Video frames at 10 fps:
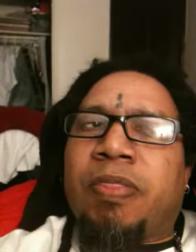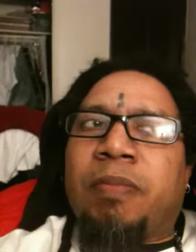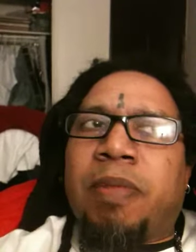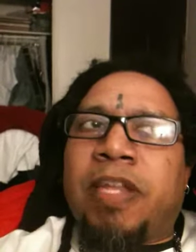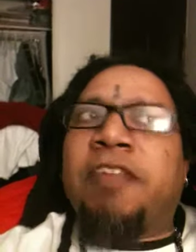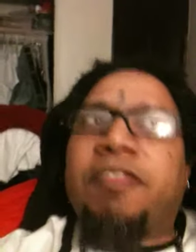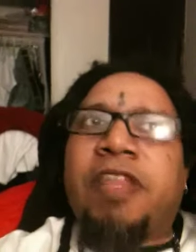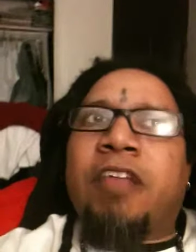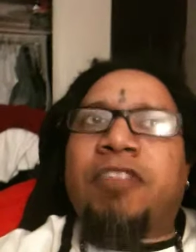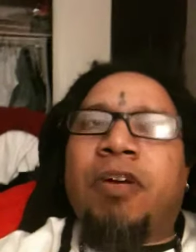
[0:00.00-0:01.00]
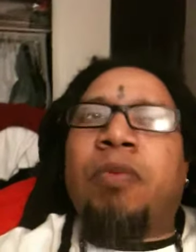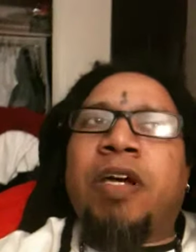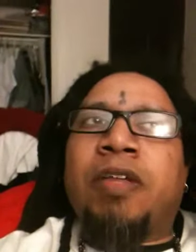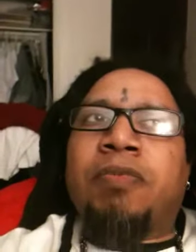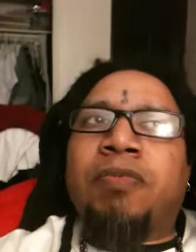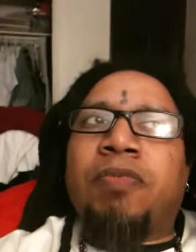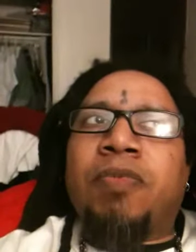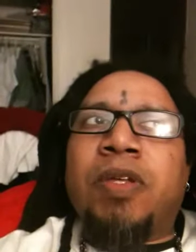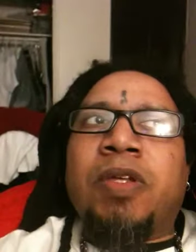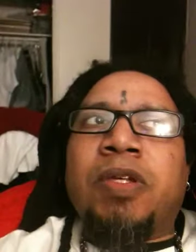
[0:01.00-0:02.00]
The belief that someone
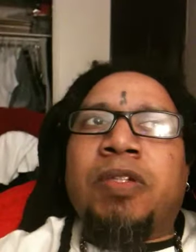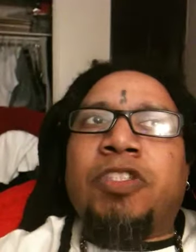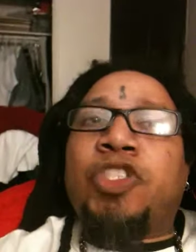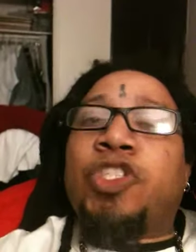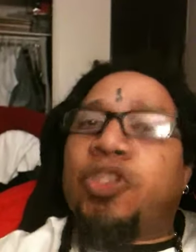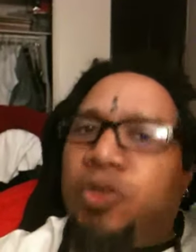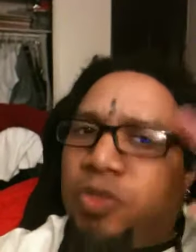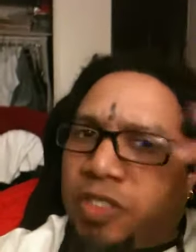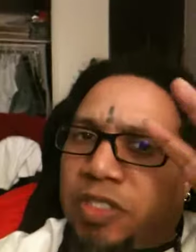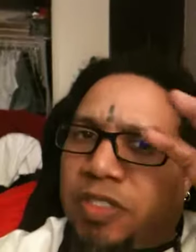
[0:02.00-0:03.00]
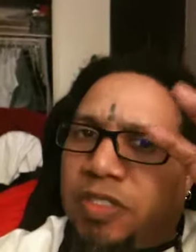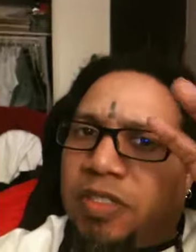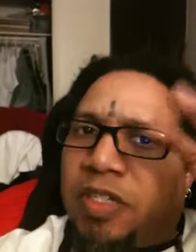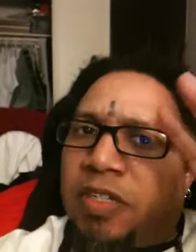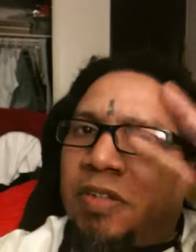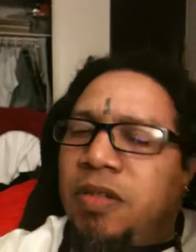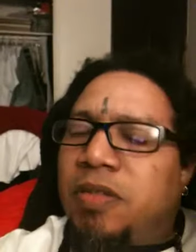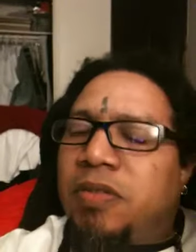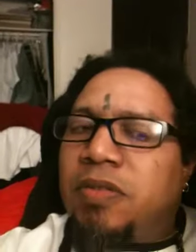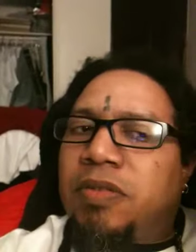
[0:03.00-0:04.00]
chooses is a
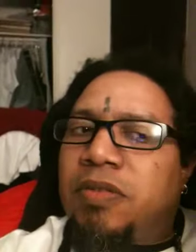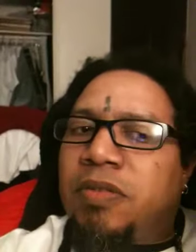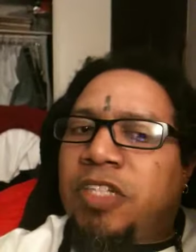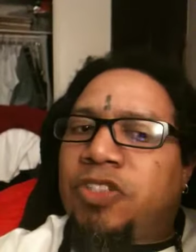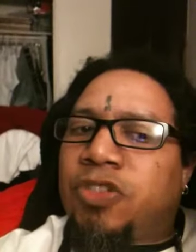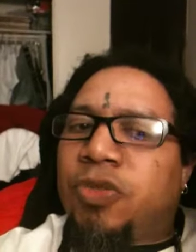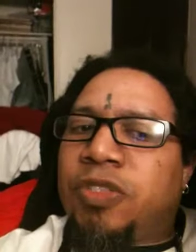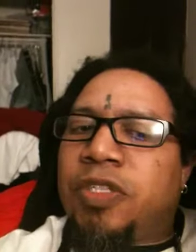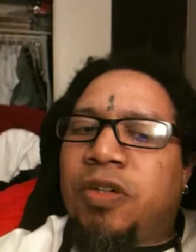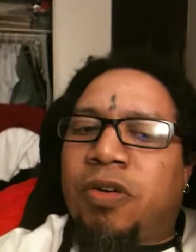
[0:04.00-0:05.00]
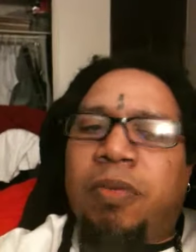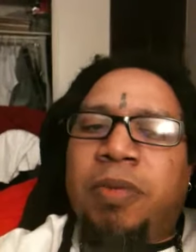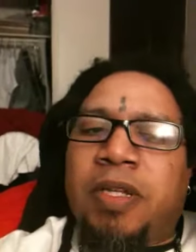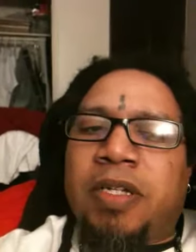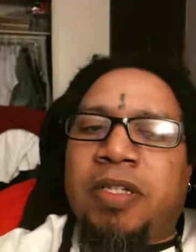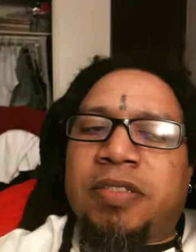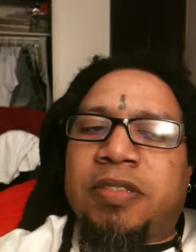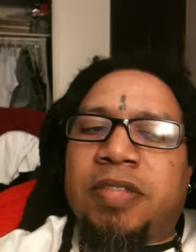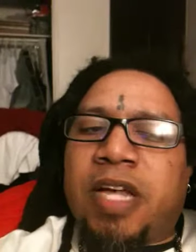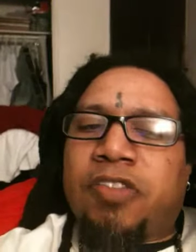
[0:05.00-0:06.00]
they choose it or
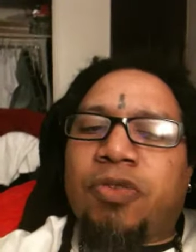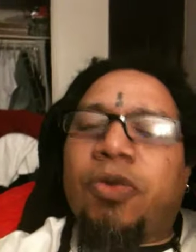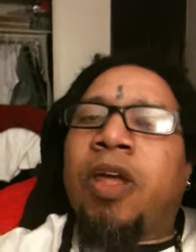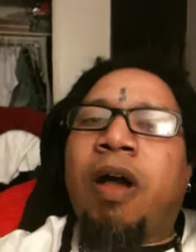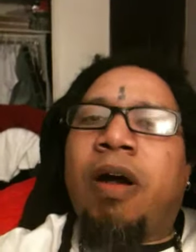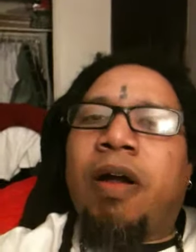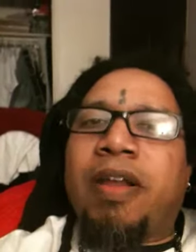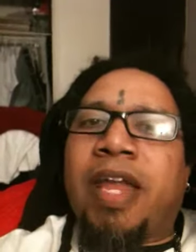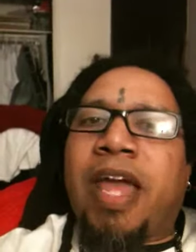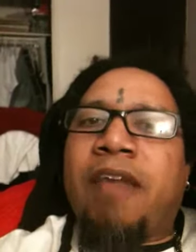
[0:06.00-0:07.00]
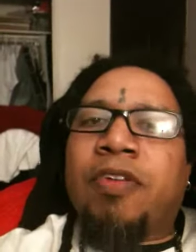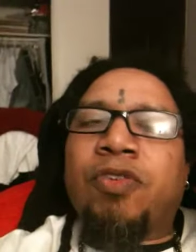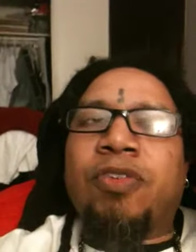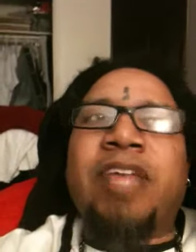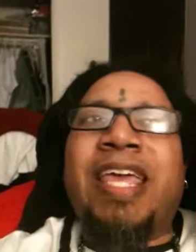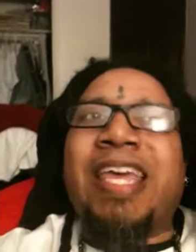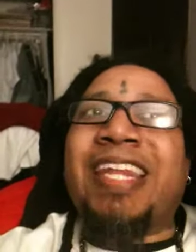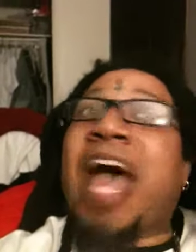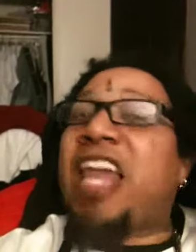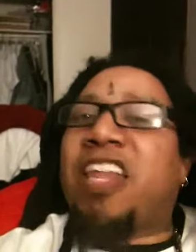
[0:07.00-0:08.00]
because that's who they are. They have no choice. They
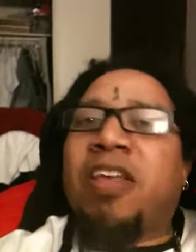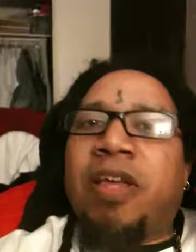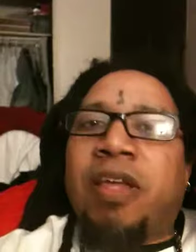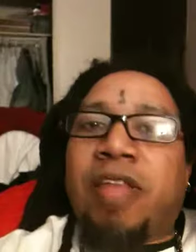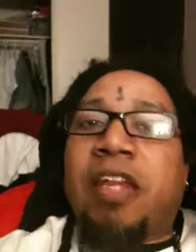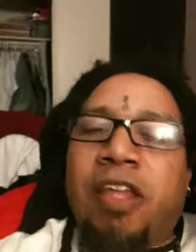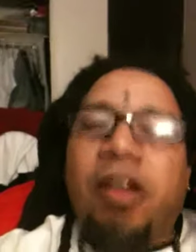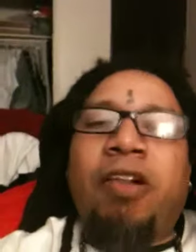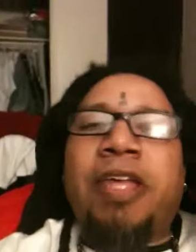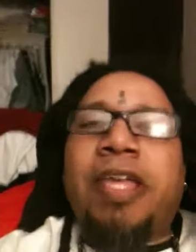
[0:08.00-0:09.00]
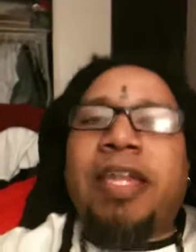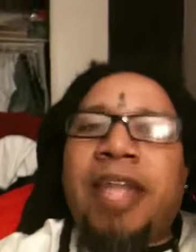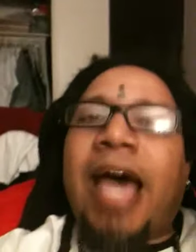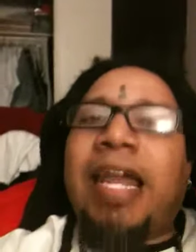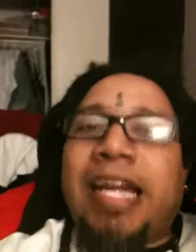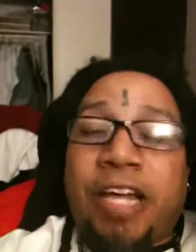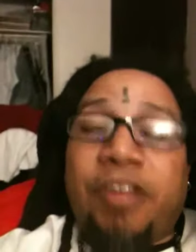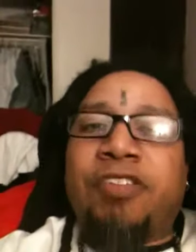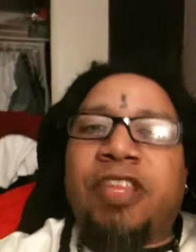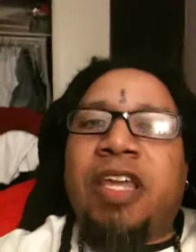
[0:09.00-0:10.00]
cannot, they literally cannot
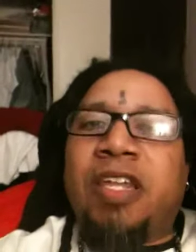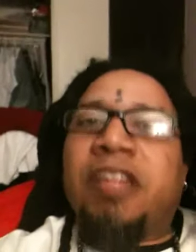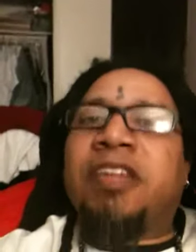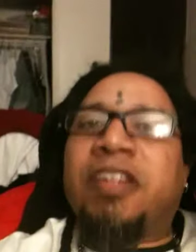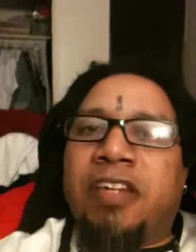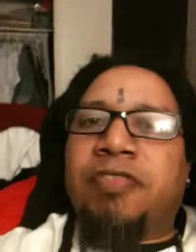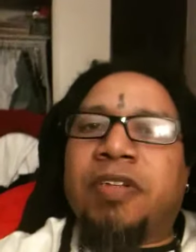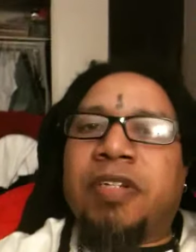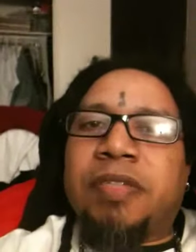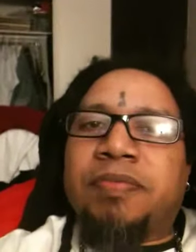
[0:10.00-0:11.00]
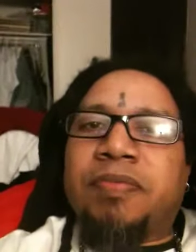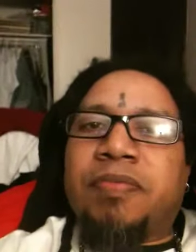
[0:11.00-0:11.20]
understand anything differently.